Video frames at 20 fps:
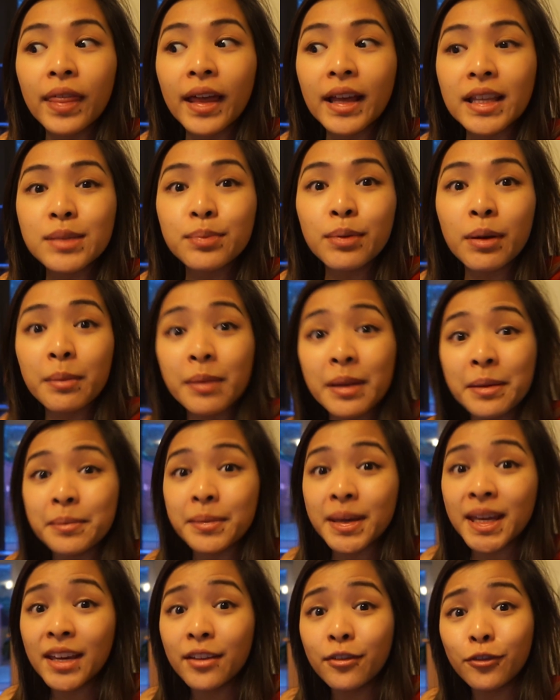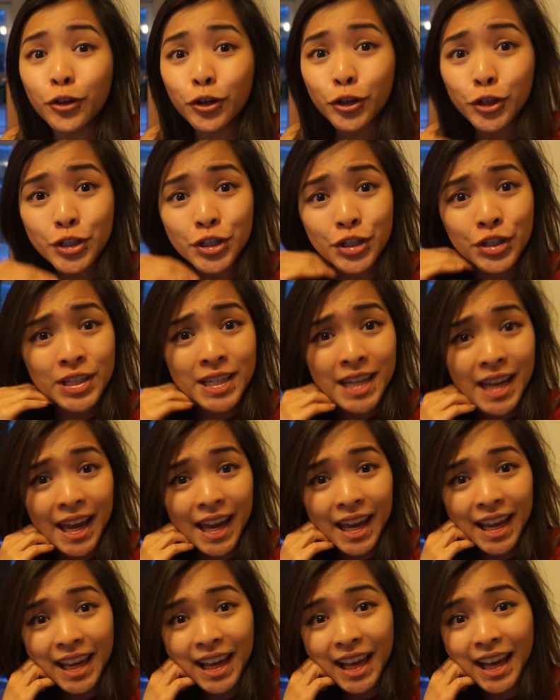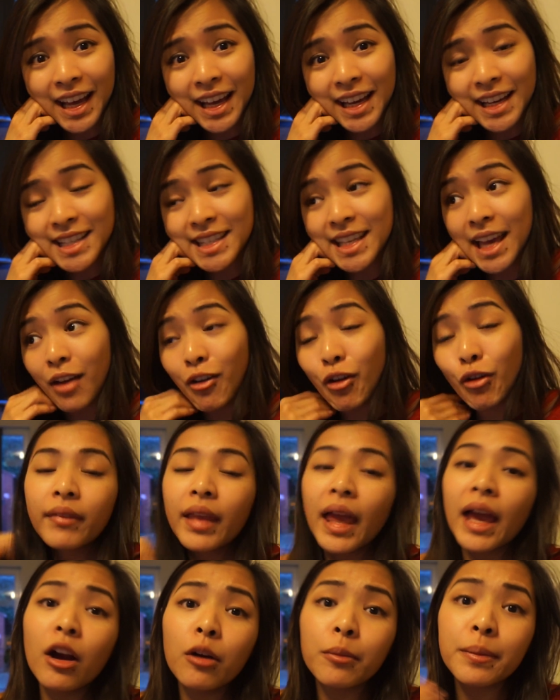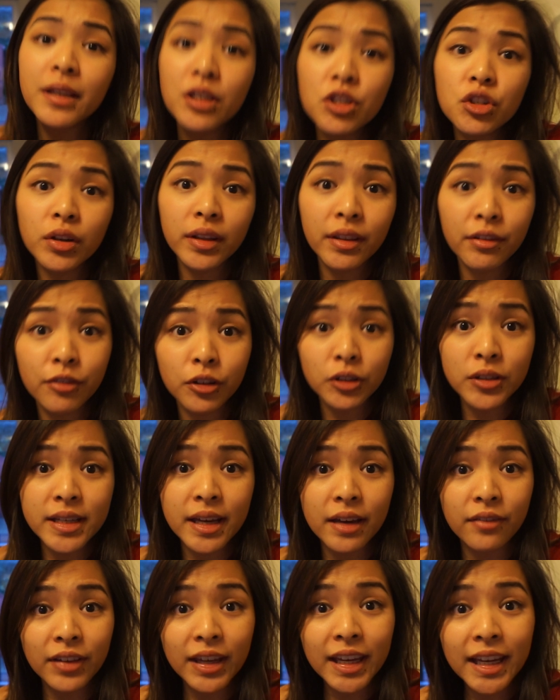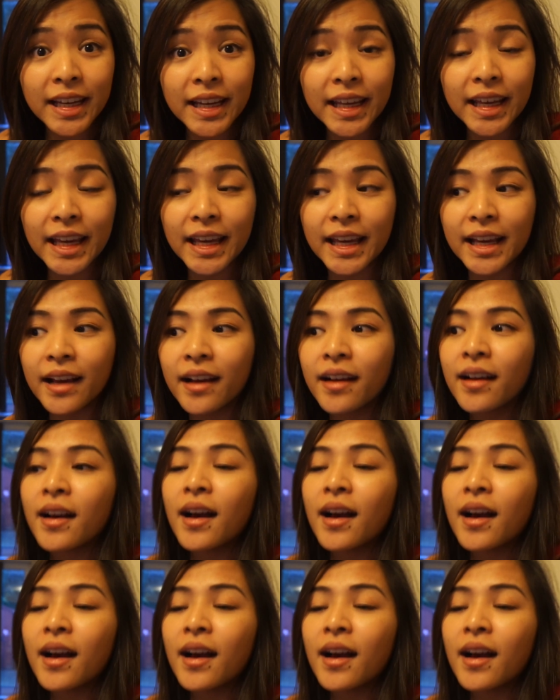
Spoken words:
that's probably me for today, guys. I hope you enjoyed the full day of eating.